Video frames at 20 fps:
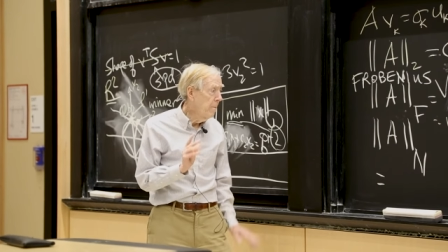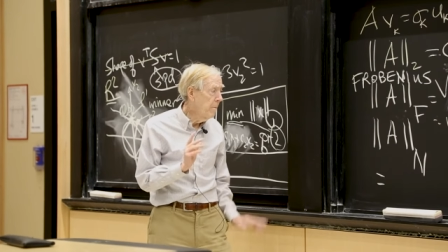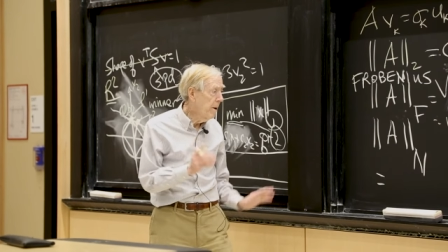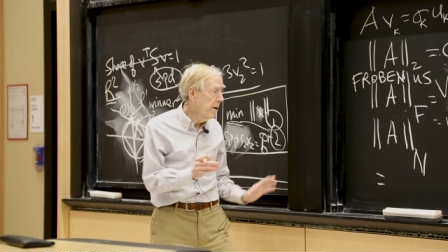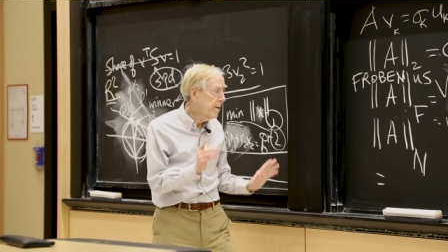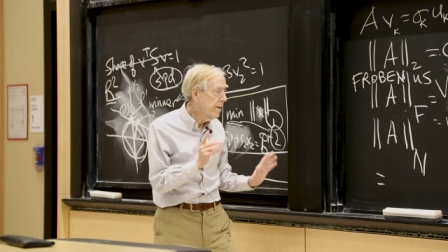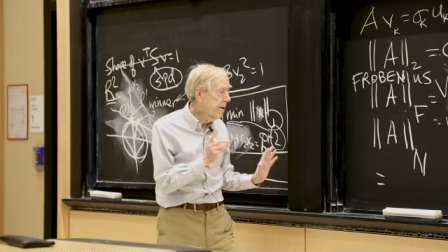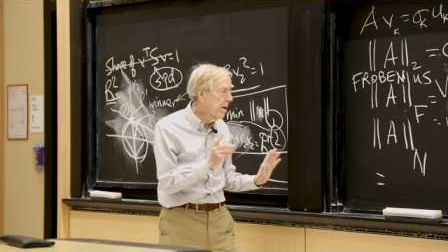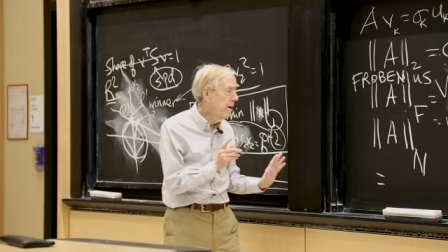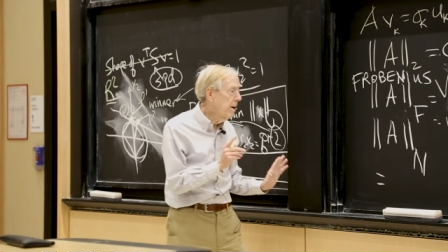
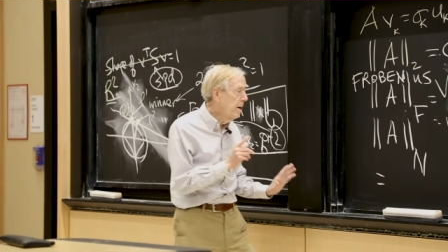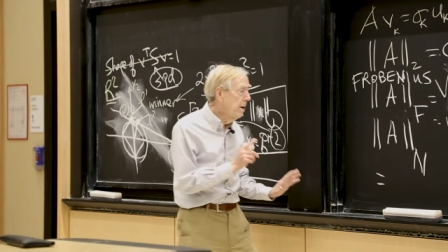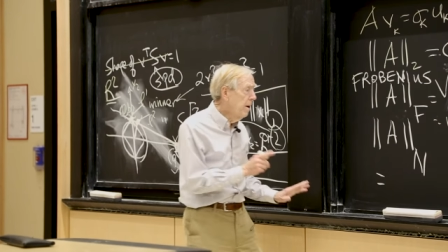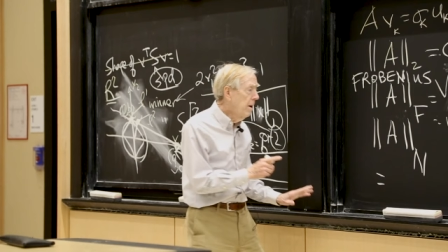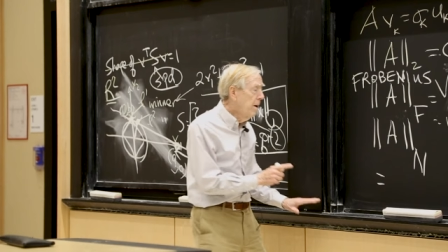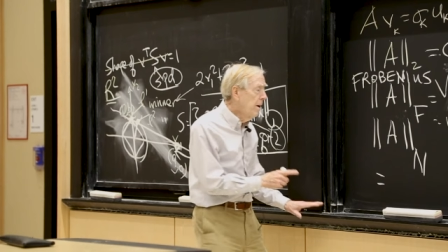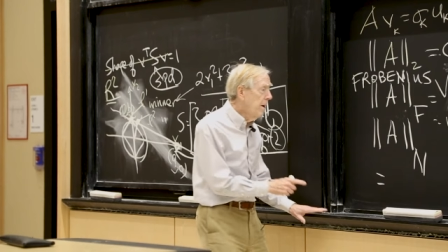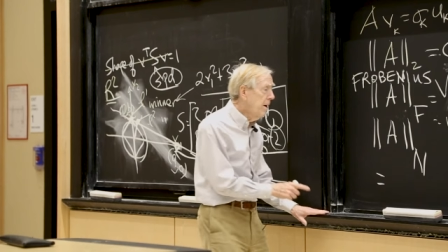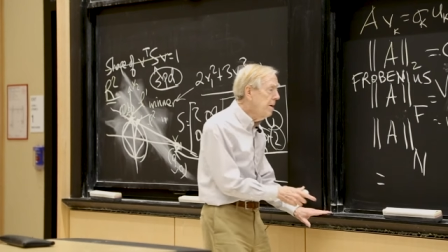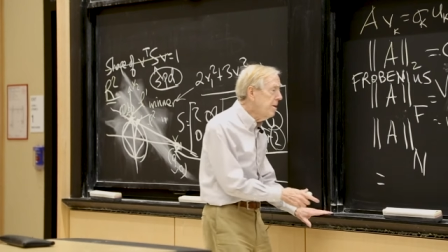But the,
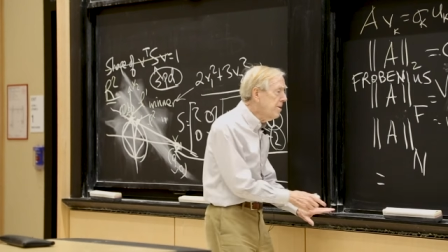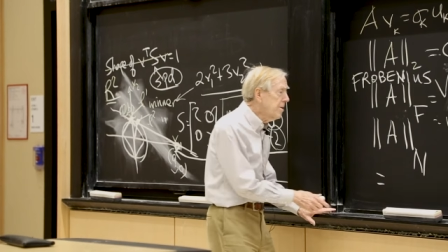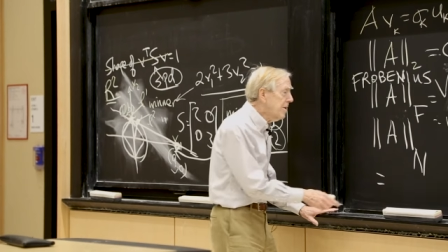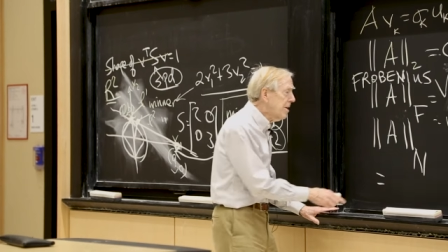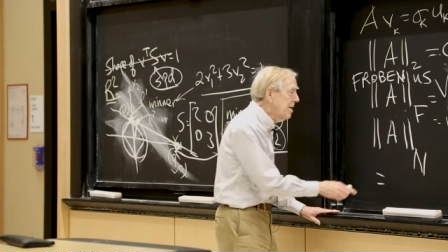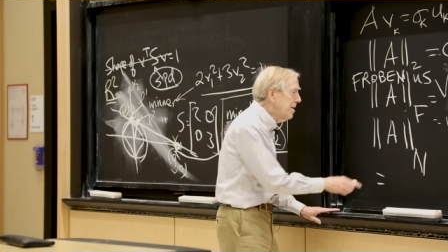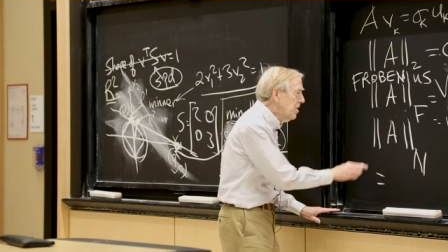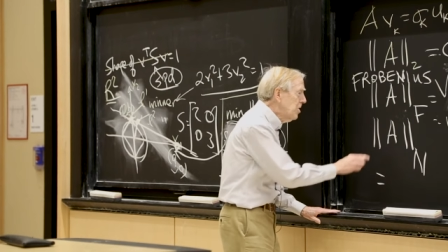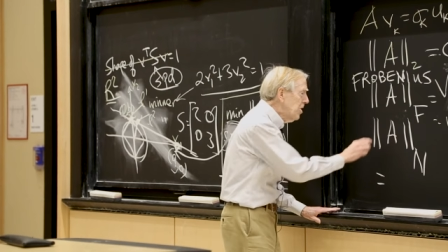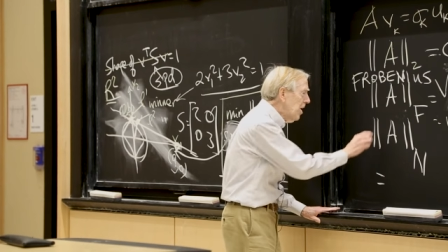his
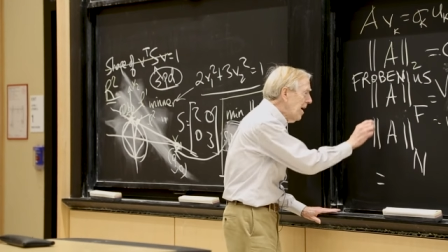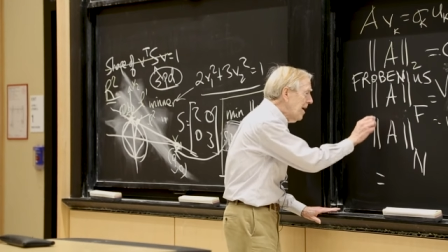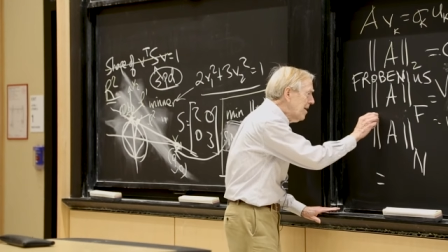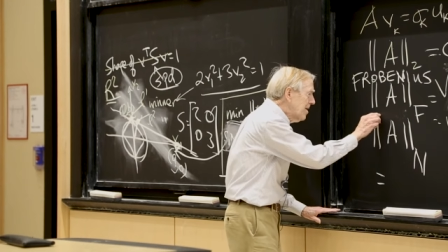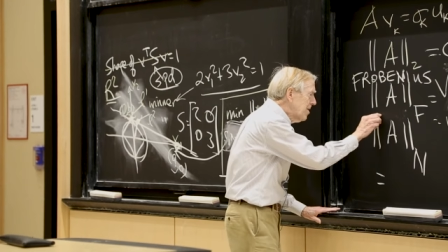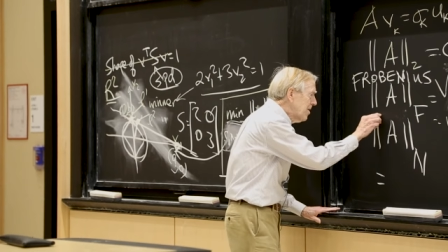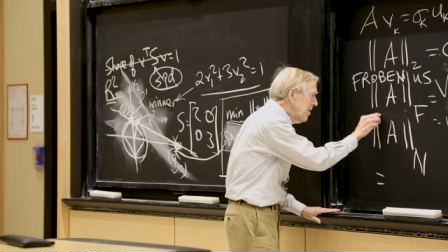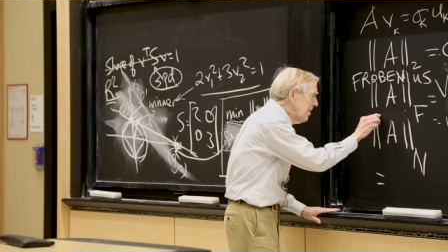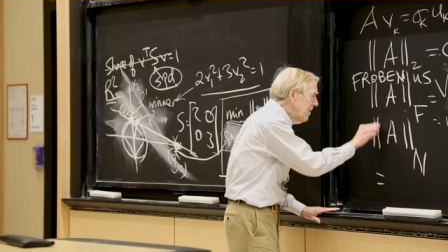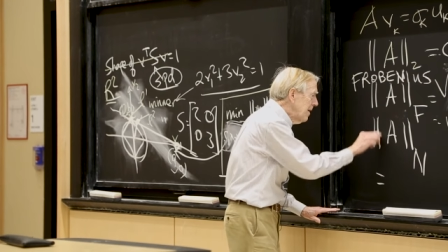
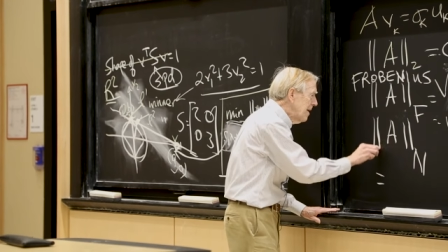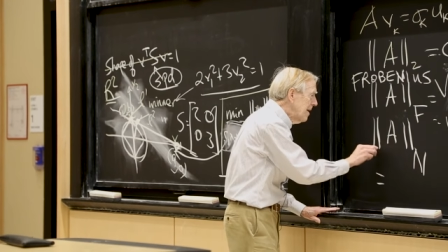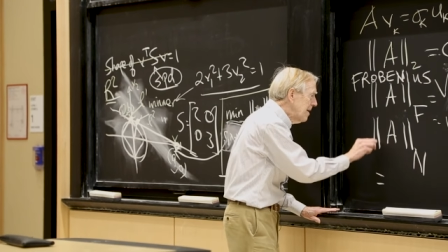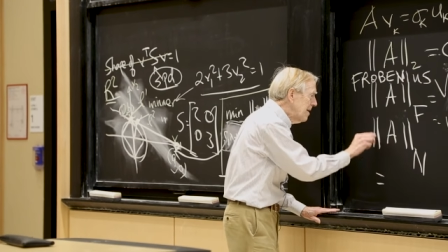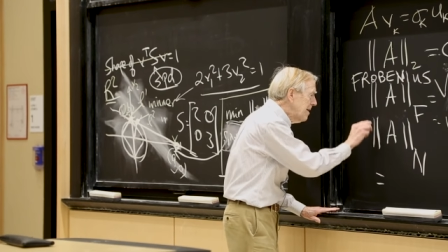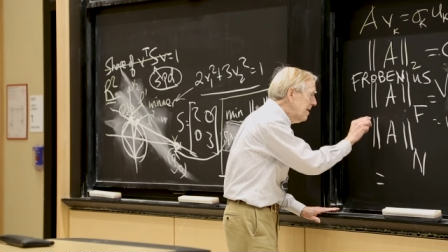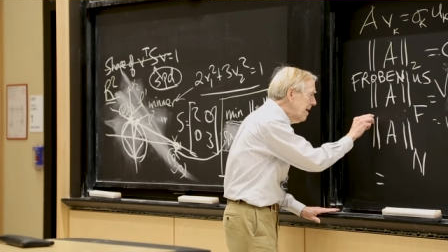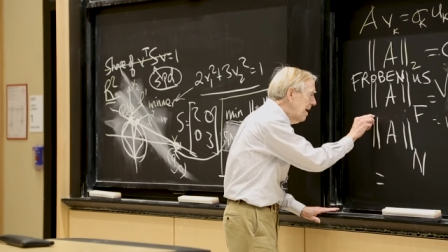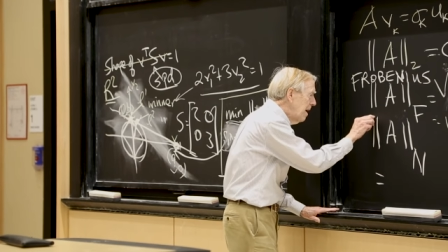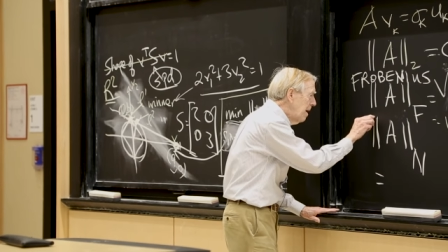conjecture
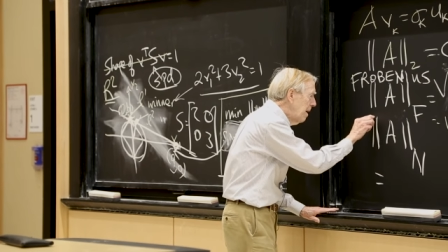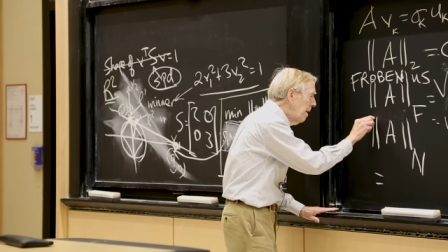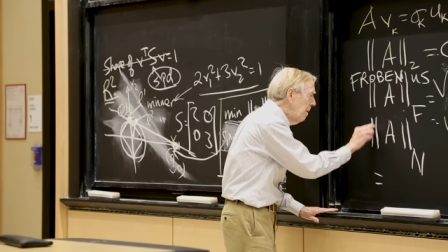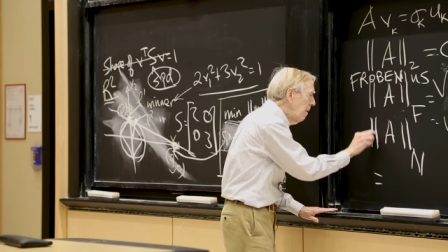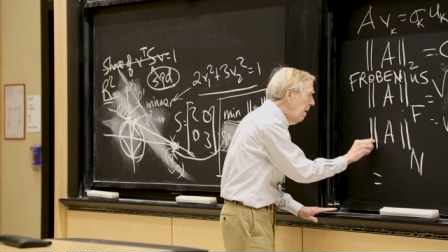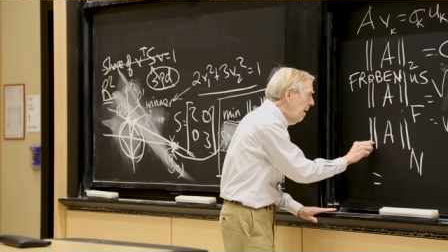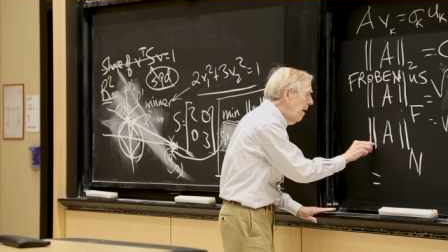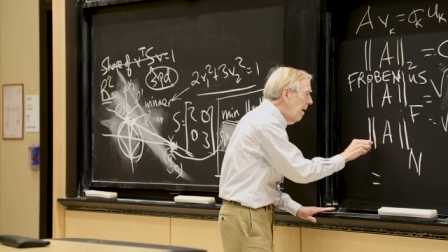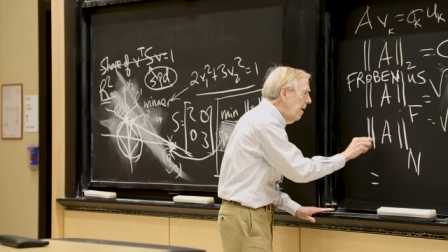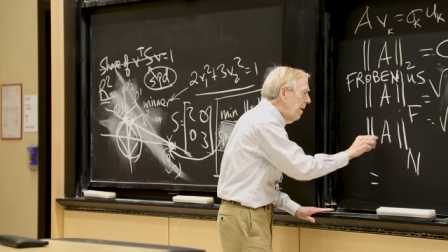is
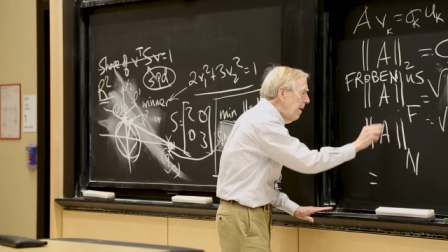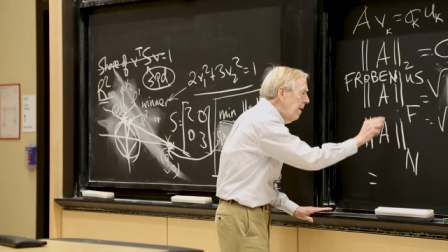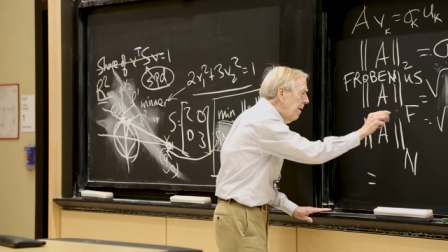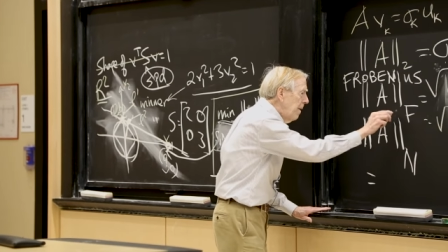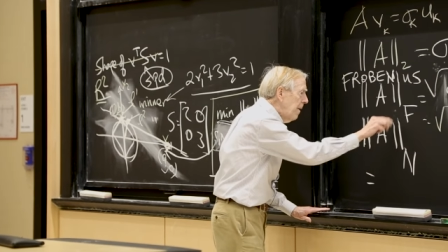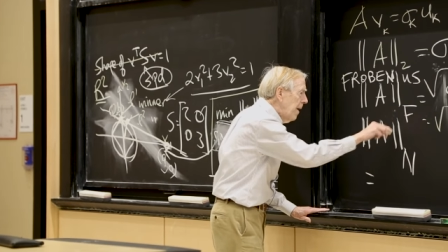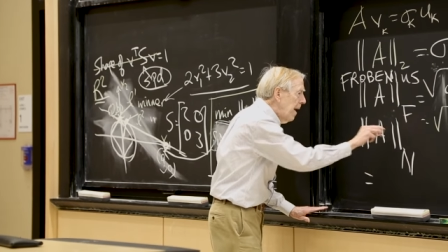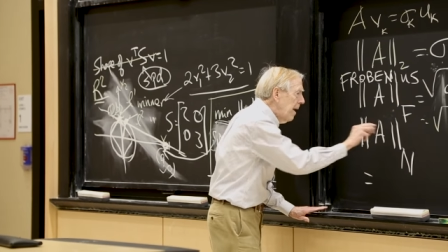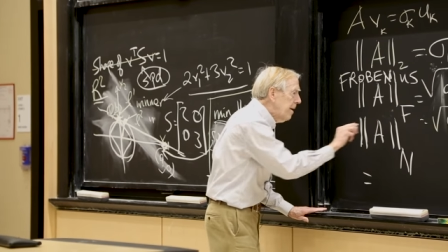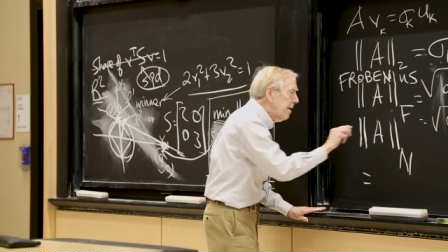
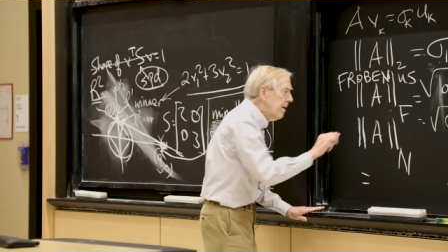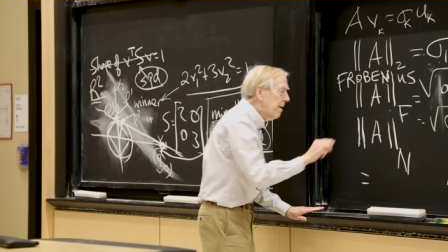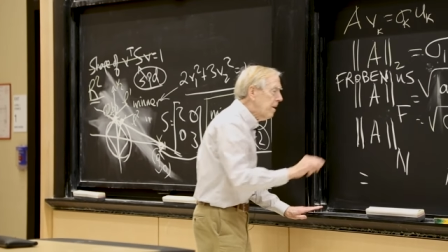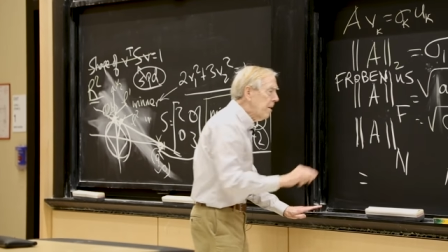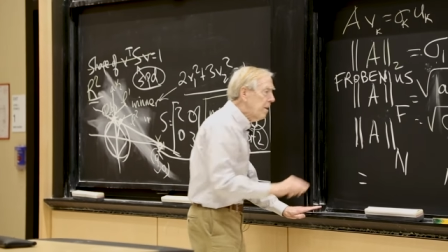that,